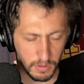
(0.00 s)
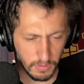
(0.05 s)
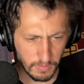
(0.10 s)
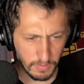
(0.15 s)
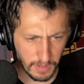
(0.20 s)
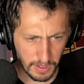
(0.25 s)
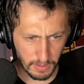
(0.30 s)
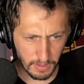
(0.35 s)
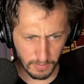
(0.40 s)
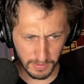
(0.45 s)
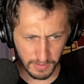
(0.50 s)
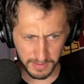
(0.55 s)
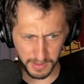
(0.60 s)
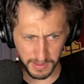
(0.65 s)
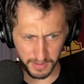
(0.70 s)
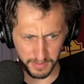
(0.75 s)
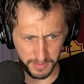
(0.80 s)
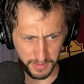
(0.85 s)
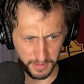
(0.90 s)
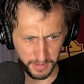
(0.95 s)
Wait, what's
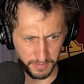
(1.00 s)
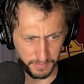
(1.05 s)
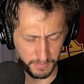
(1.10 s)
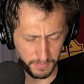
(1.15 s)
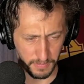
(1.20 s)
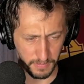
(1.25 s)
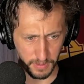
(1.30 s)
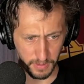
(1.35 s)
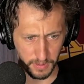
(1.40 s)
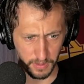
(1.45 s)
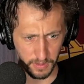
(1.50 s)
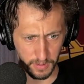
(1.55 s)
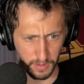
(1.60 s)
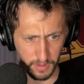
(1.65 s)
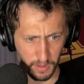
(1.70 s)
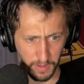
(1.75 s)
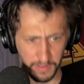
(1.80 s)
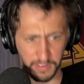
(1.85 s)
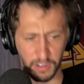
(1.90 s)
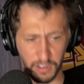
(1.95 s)
that say?
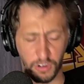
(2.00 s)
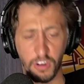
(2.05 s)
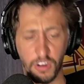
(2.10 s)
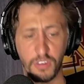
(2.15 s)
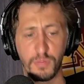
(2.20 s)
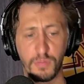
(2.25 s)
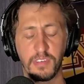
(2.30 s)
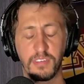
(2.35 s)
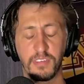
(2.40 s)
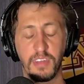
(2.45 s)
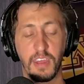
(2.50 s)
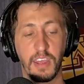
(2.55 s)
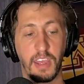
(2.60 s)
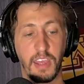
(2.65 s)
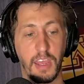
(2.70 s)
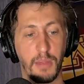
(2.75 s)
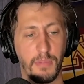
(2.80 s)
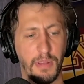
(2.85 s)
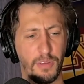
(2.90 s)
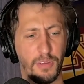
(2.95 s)
Oh, it's a Christmas Day
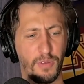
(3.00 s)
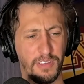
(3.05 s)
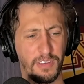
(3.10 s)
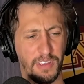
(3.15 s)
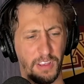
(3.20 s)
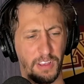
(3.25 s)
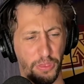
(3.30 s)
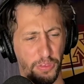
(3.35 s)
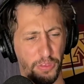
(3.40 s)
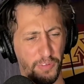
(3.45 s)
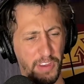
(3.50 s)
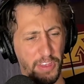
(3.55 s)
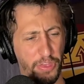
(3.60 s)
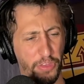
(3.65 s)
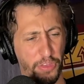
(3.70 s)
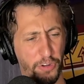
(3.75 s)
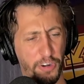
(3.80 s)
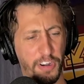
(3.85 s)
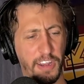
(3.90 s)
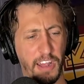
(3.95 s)
game. That's why I was like
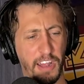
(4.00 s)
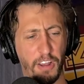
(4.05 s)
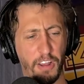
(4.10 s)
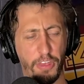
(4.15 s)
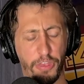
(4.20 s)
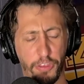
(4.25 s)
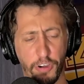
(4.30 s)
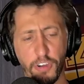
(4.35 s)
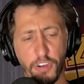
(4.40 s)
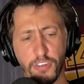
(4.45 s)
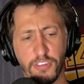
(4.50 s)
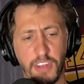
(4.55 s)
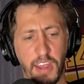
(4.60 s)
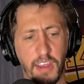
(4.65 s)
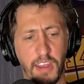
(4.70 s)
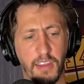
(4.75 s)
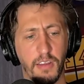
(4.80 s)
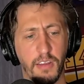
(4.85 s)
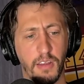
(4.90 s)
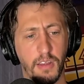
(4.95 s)
3:30 on a
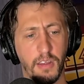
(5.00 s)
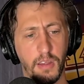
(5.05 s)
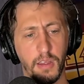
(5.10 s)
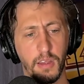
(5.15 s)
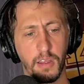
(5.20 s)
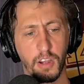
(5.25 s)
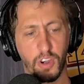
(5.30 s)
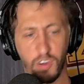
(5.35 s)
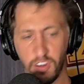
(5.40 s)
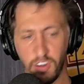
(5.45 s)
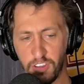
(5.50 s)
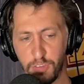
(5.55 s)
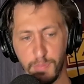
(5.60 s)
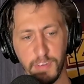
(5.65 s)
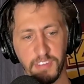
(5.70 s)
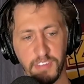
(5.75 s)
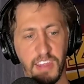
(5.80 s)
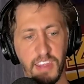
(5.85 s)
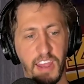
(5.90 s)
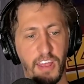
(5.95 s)
Thursday.
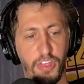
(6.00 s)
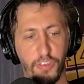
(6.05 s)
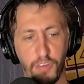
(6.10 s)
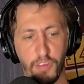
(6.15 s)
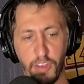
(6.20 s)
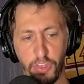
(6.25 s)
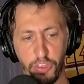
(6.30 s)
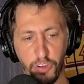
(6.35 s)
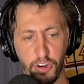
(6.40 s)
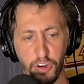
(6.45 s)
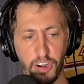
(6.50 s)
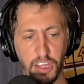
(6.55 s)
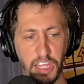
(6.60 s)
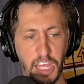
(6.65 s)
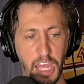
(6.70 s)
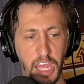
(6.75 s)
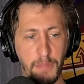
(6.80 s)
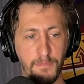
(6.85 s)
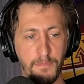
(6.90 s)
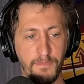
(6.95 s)
Christmas Day, 3:30
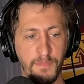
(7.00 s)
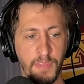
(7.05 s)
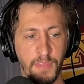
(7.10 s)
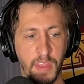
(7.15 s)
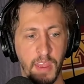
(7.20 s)
game.